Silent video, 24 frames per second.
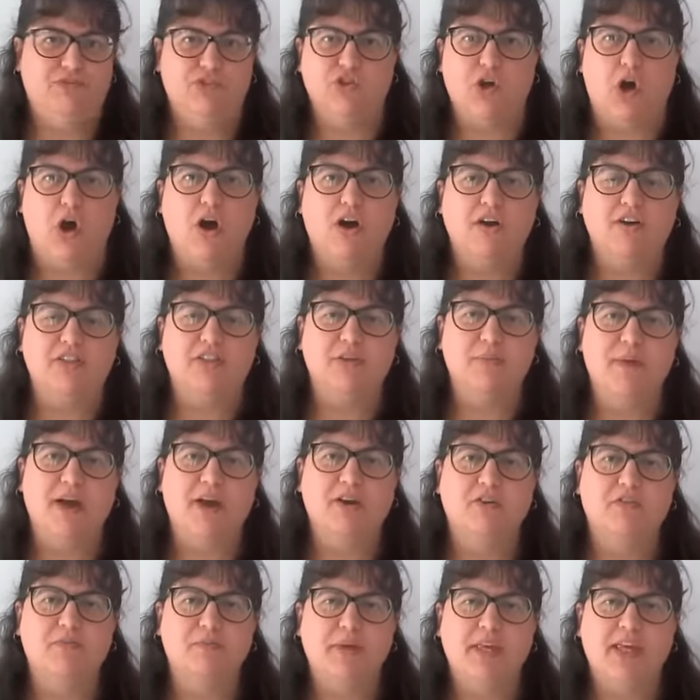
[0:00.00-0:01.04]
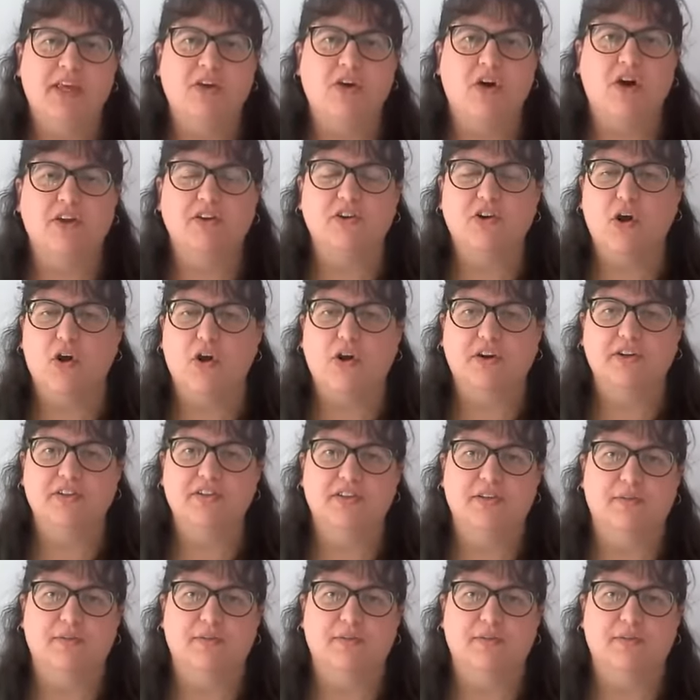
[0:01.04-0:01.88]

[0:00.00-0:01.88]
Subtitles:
talk them out of being on guard